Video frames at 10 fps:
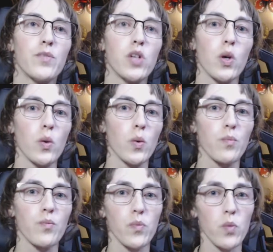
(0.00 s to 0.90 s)
So
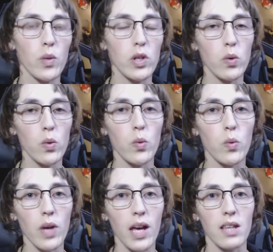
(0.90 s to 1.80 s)
we do,
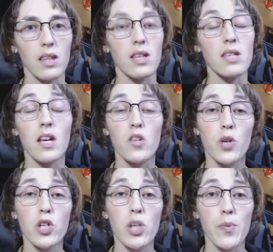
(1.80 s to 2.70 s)
and the science
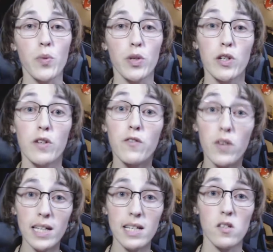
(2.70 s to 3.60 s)
workshops were
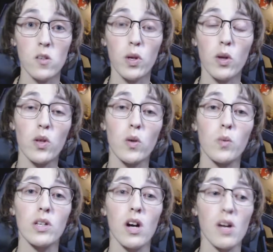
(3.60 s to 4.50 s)
for kids. So we go through and
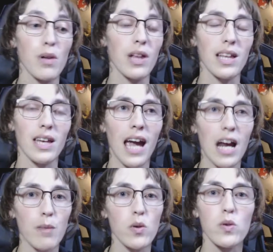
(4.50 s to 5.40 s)
we talk about like
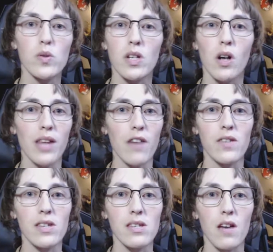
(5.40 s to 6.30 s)
animals and all that
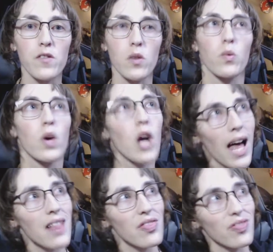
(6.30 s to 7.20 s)
fun stuff. So
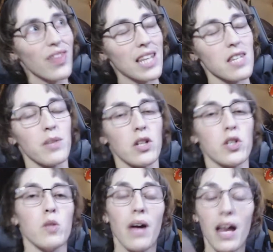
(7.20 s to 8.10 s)
that's up there too.